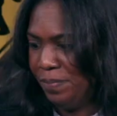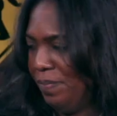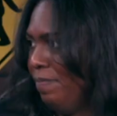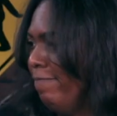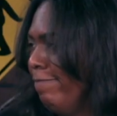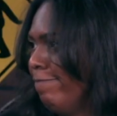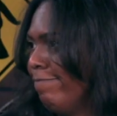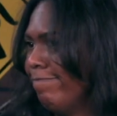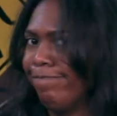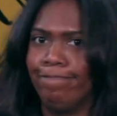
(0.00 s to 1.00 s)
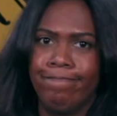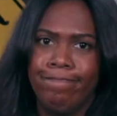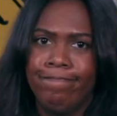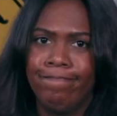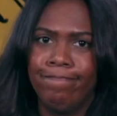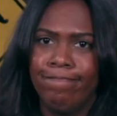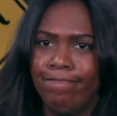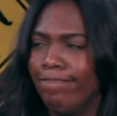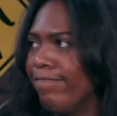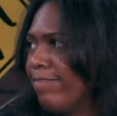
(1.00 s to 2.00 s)

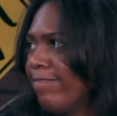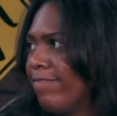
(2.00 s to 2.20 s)
The person shown says nothing.